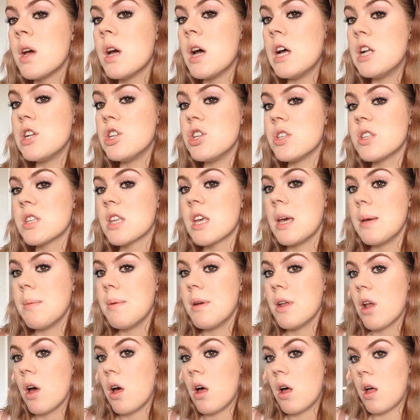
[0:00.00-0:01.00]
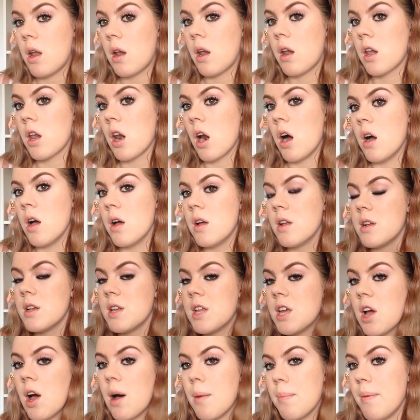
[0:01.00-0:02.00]
I just keep it on
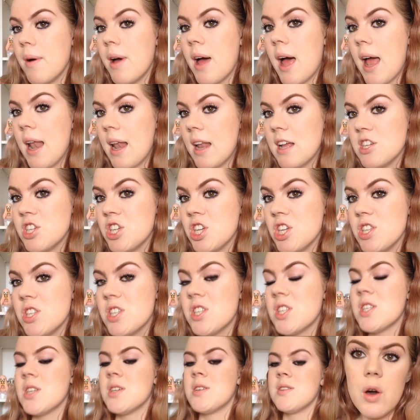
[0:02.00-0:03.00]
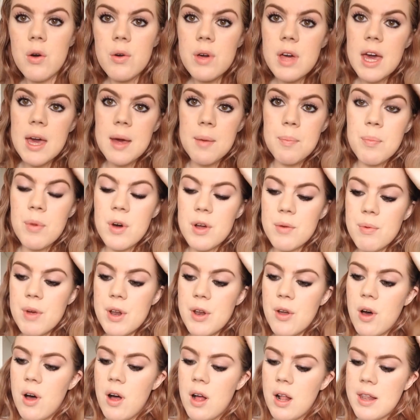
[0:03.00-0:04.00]
the upper eyelashes. Okay, but
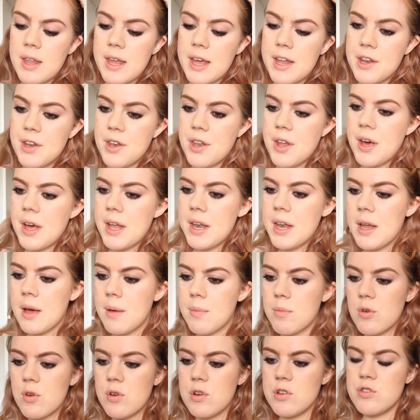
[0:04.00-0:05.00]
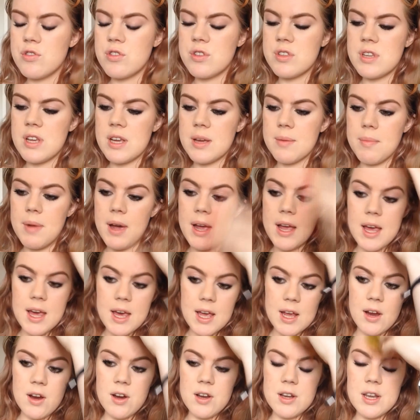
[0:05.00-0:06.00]
with all that done, I'm going to take my
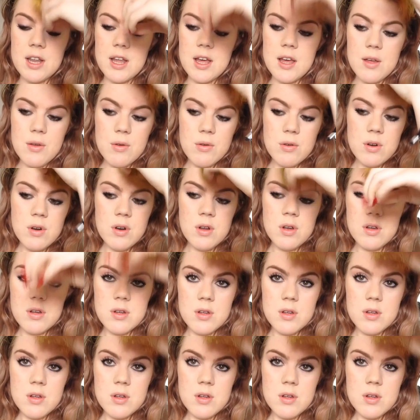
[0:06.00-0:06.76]
hair down.